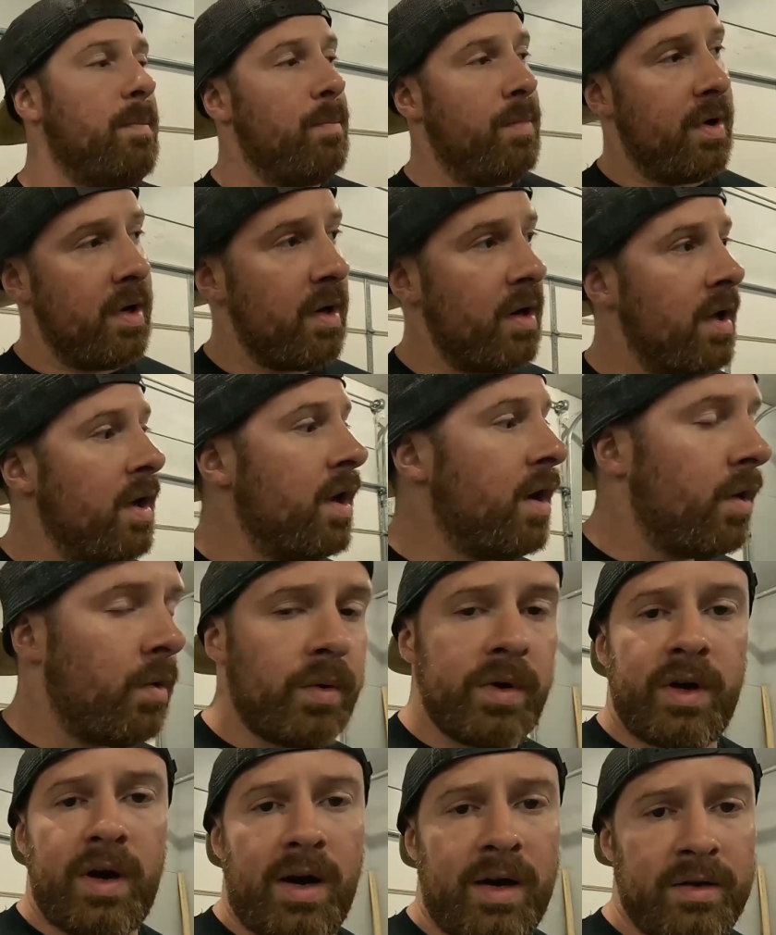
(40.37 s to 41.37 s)
but
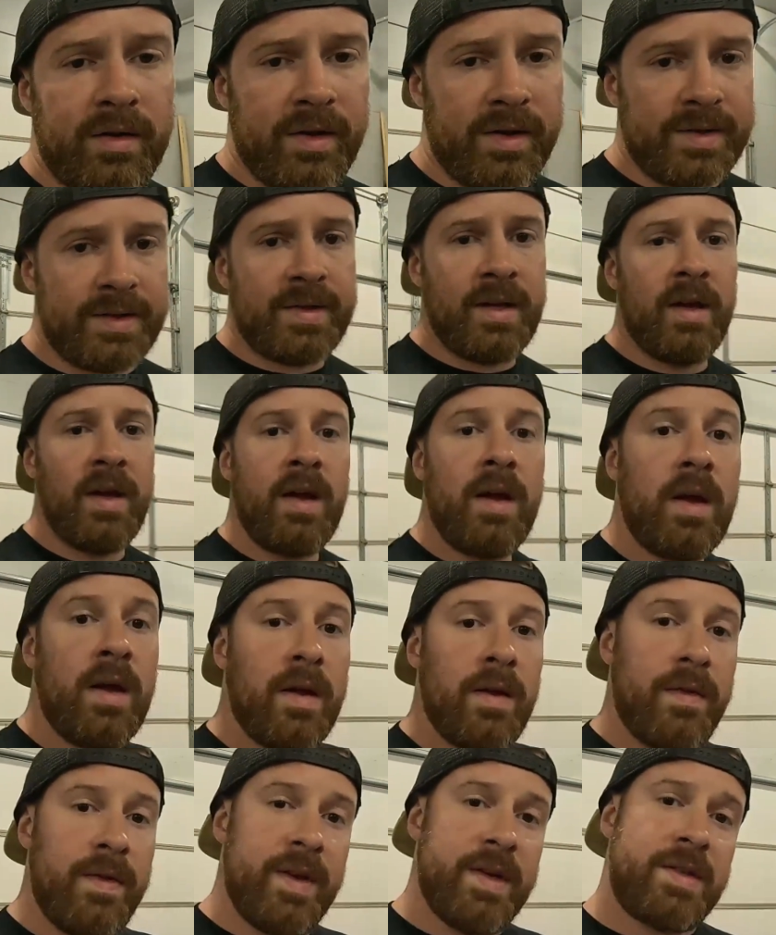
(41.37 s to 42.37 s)
regardless,
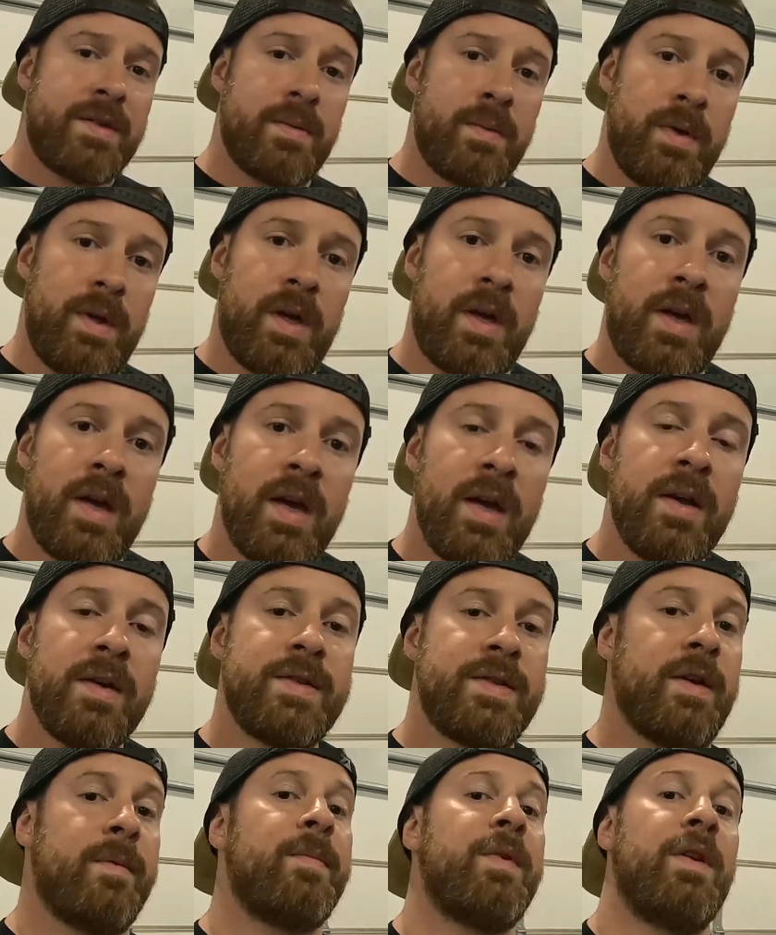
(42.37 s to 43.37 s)
this week,
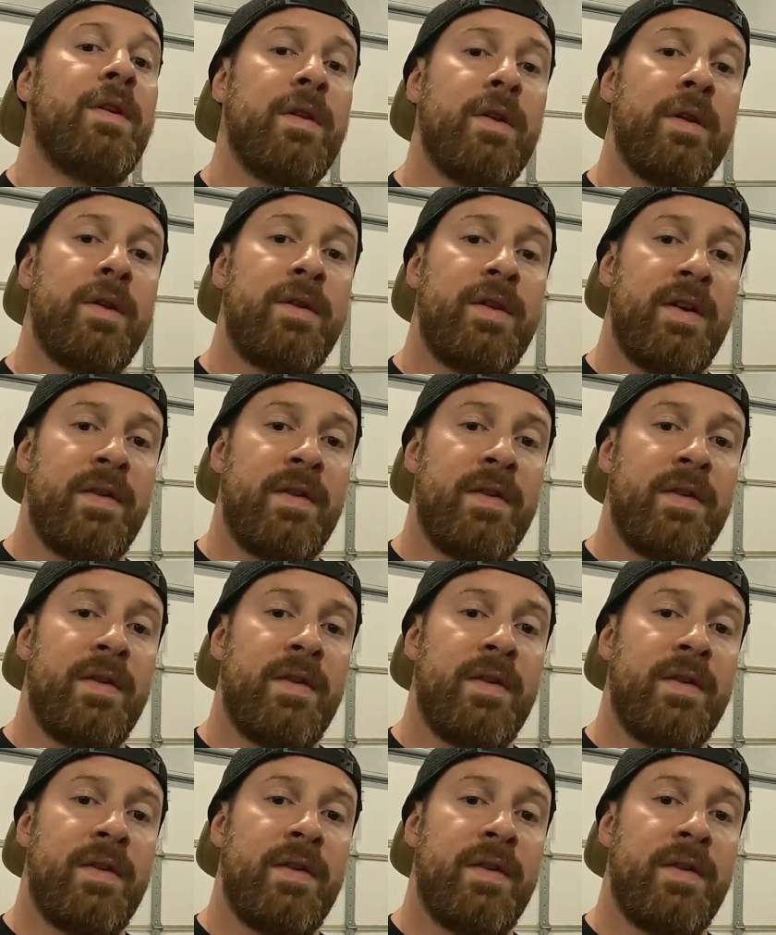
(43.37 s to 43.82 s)
something a little